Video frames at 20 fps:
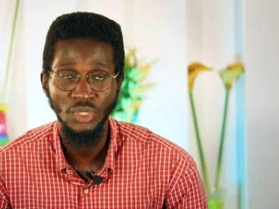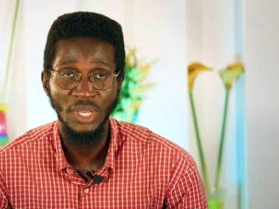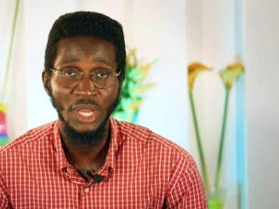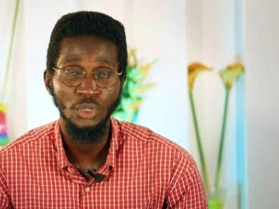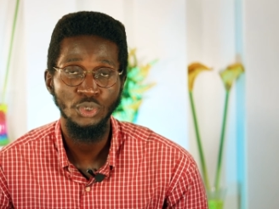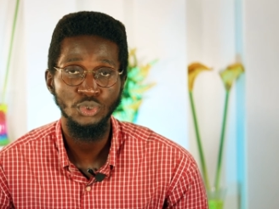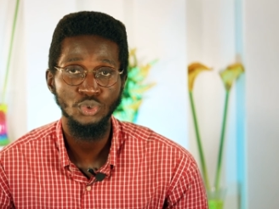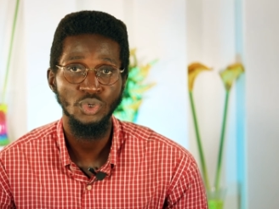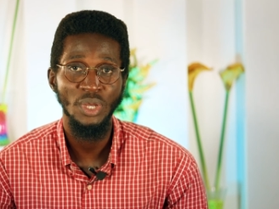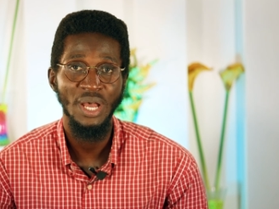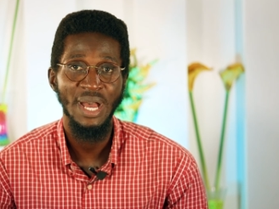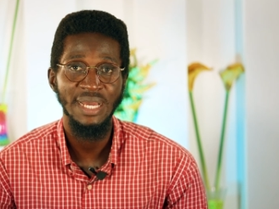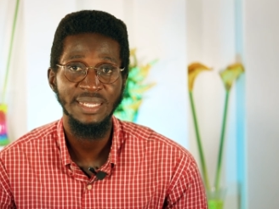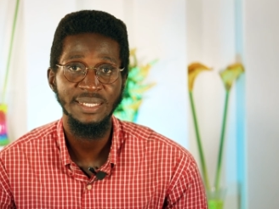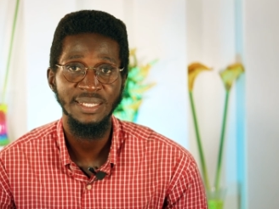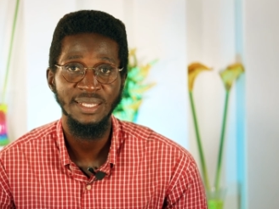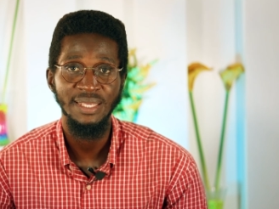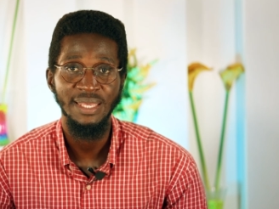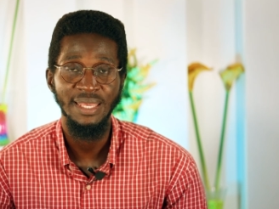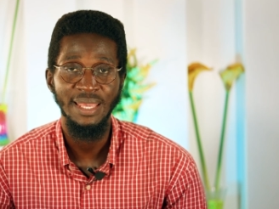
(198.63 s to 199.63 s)
You can also
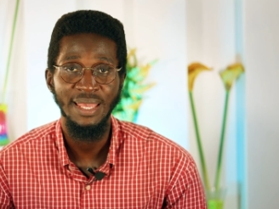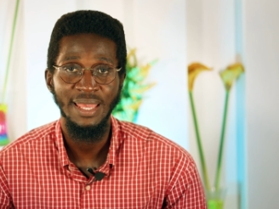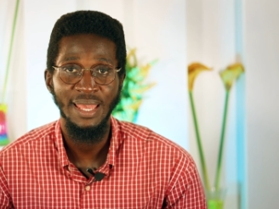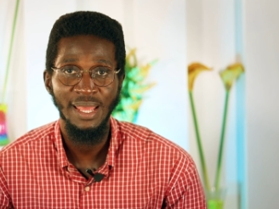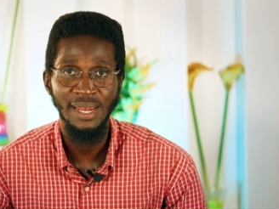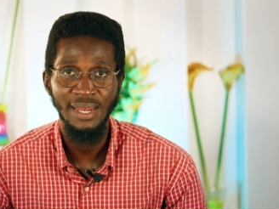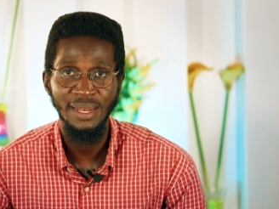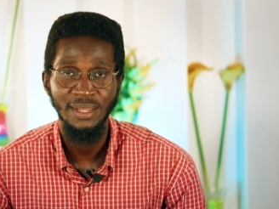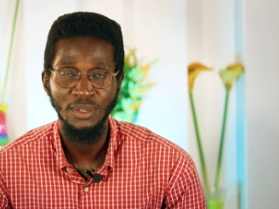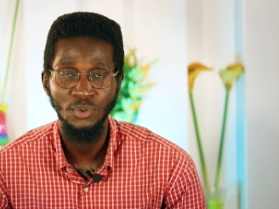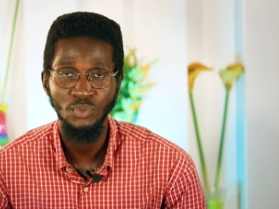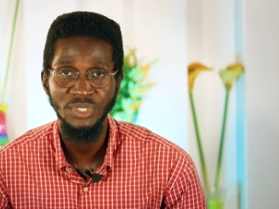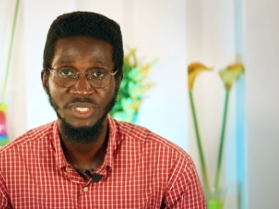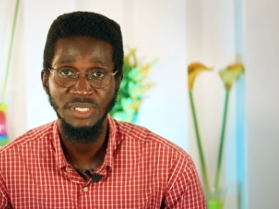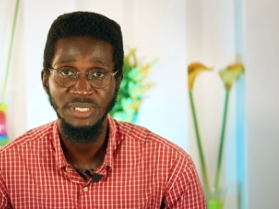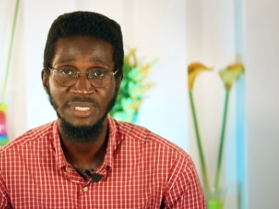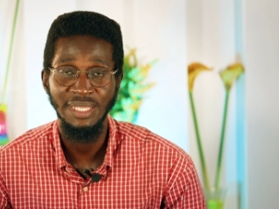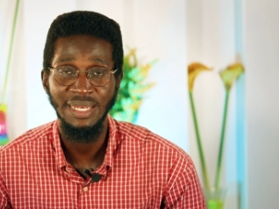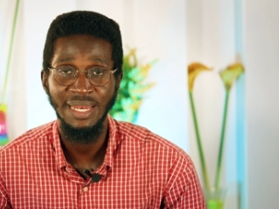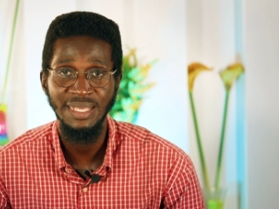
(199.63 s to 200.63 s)
add a L,
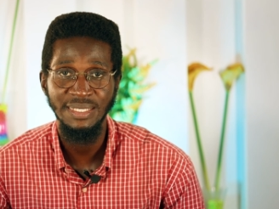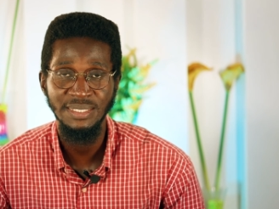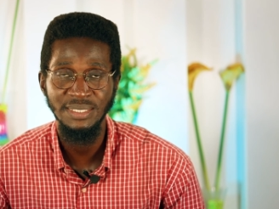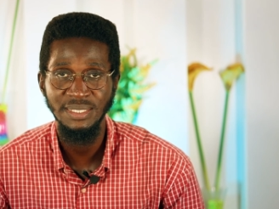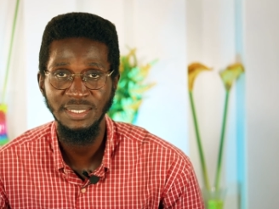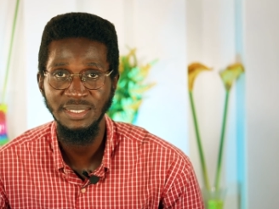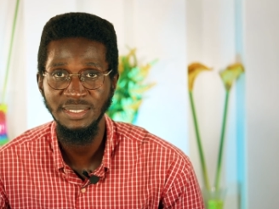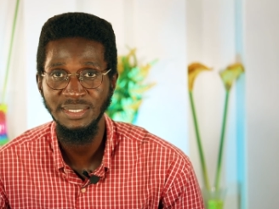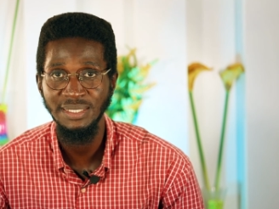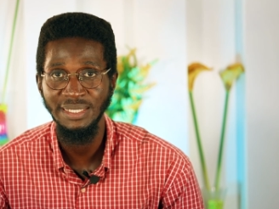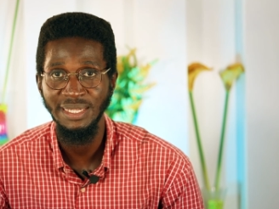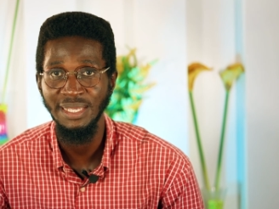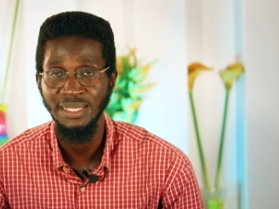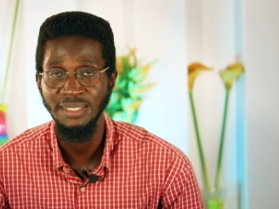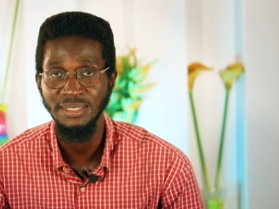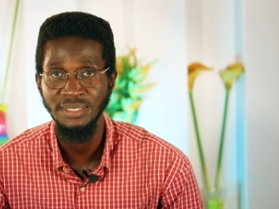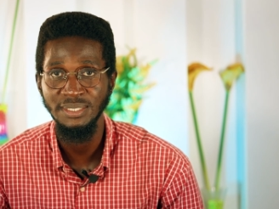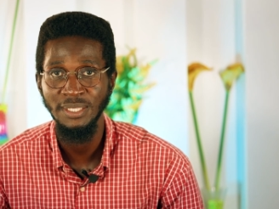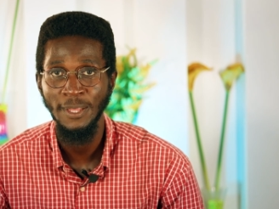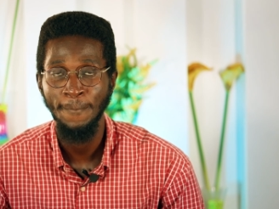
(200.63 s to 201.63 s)
which is the lessons
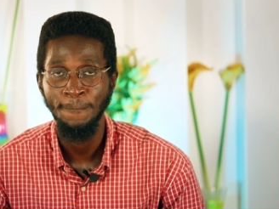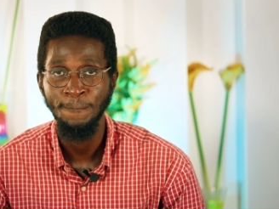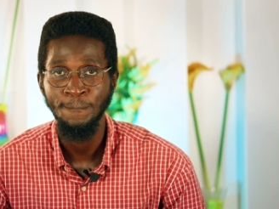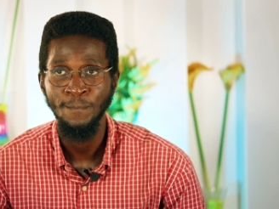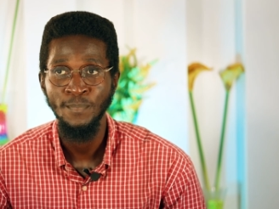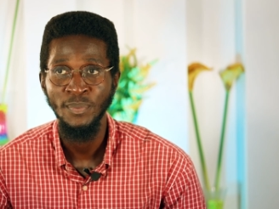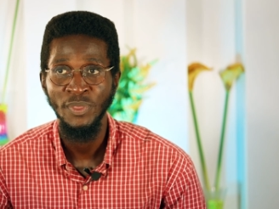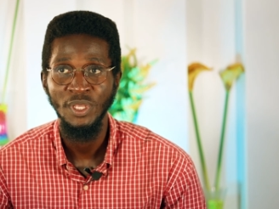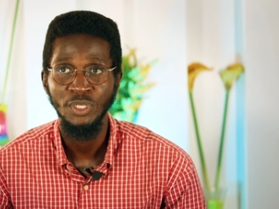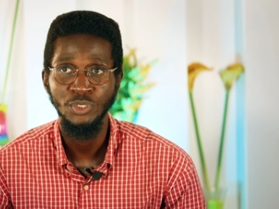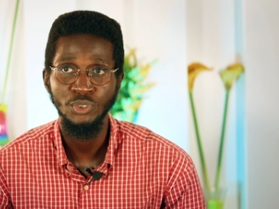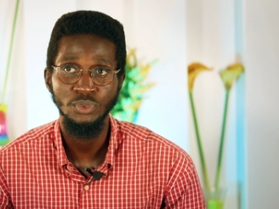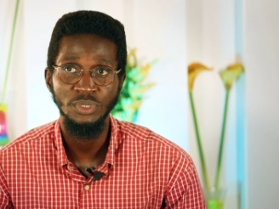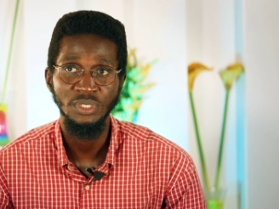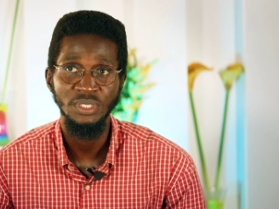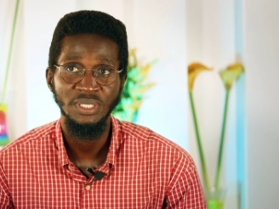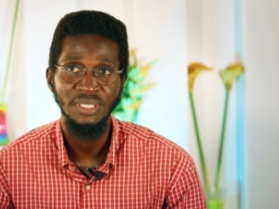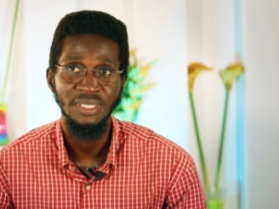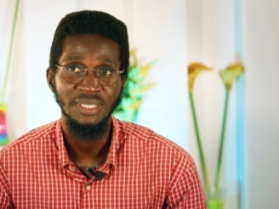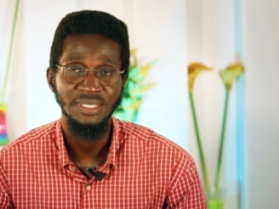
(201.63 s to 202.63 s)
learned.
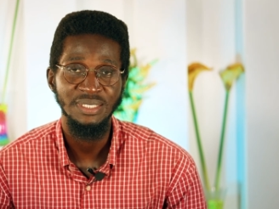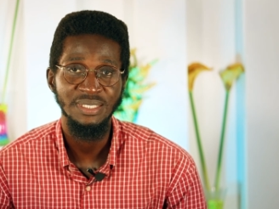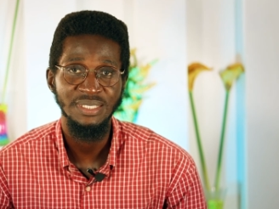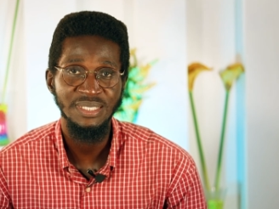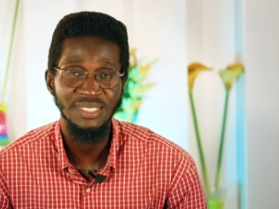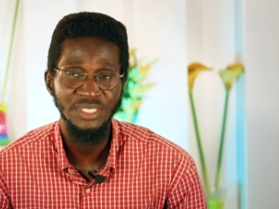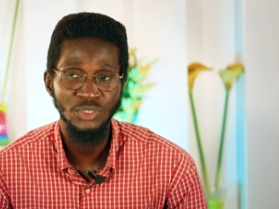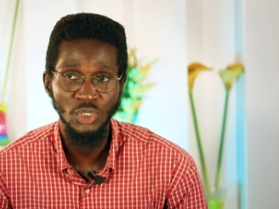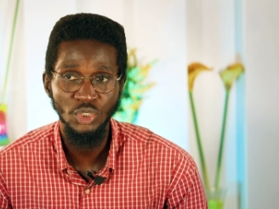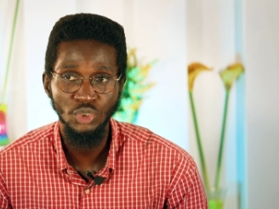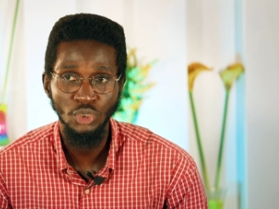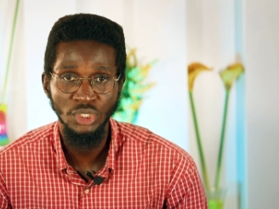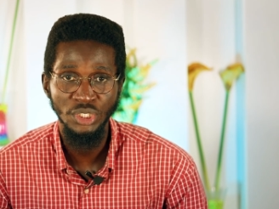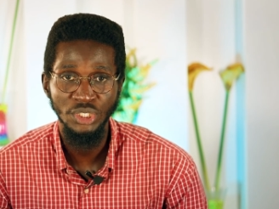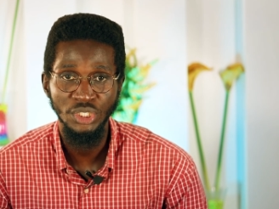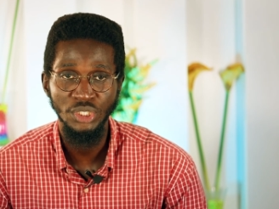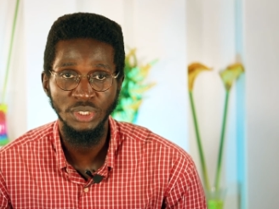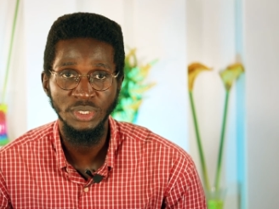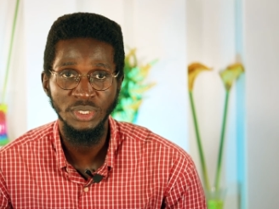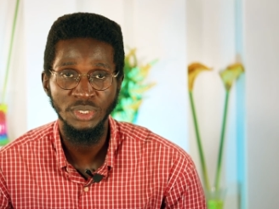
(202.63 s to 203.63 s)
So the
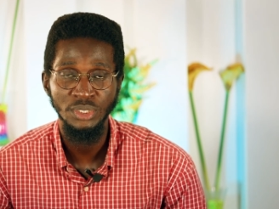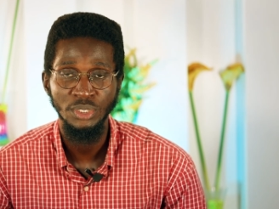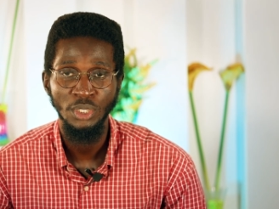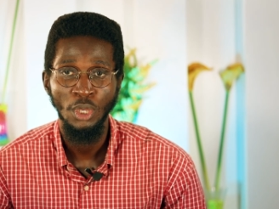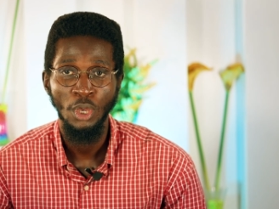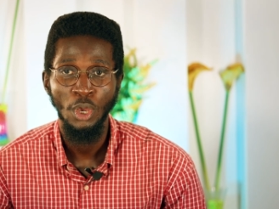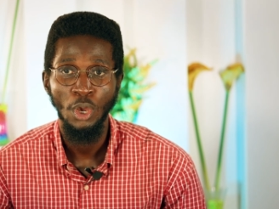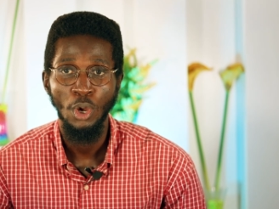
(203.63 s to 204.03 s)
situation is,